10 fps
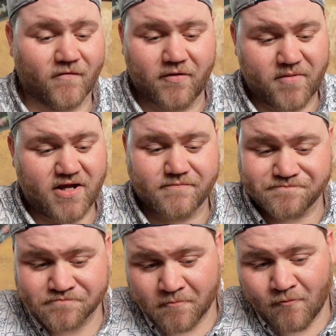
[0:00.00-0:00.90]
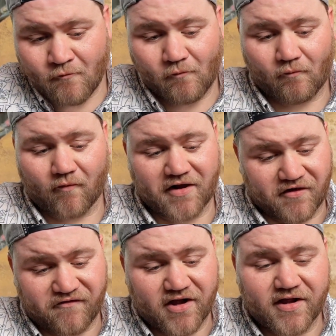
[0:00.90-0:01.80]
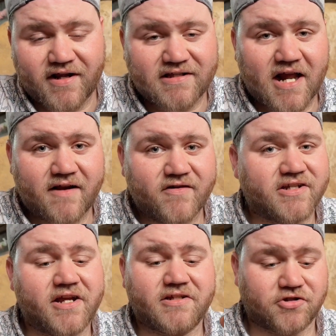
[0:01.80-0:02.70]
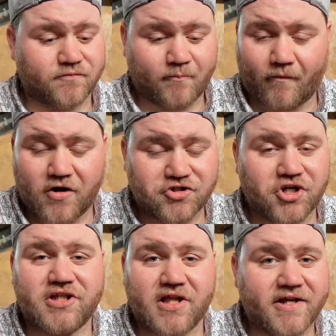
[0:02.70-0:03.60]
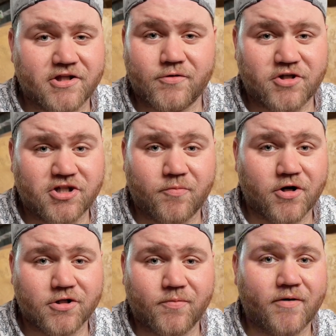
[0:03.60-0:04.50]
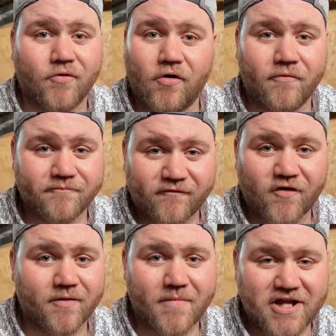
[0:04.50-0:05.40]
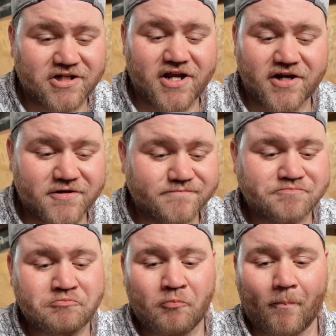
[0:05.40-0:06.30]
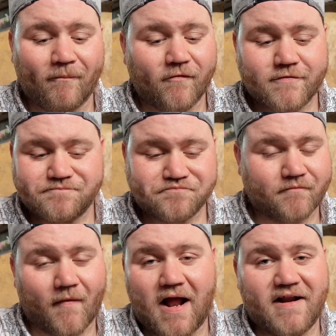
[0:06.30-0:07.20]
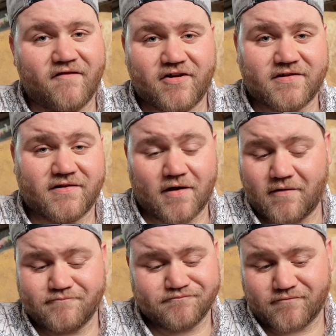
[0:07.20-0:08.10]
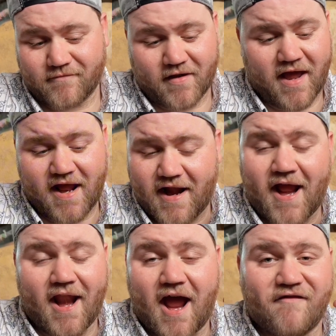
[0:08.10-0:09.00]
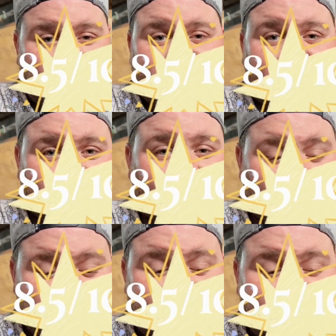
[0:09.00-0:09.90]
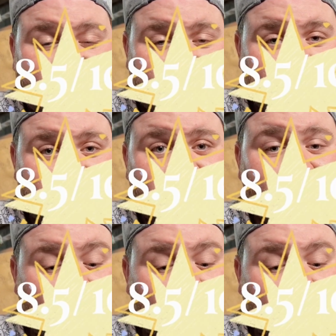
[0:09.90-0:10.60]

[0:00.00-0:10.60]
The meat and the filling inside of it tastes just like cheeseburger spring roll from Magic Kingdom. I give it eight, eight and a half out of ten as well. This thing is delicious.